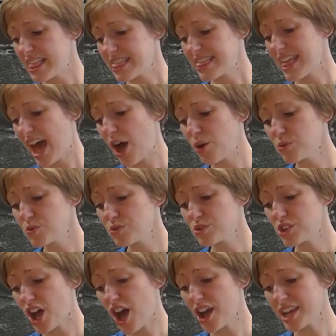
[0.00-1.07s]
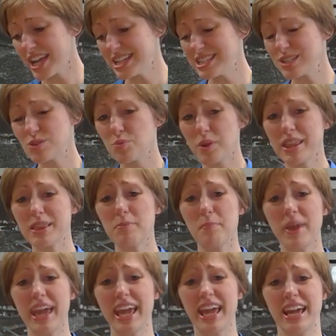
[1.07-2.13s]
thou talkest with
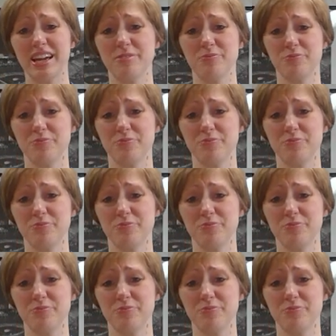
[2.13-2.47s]
me."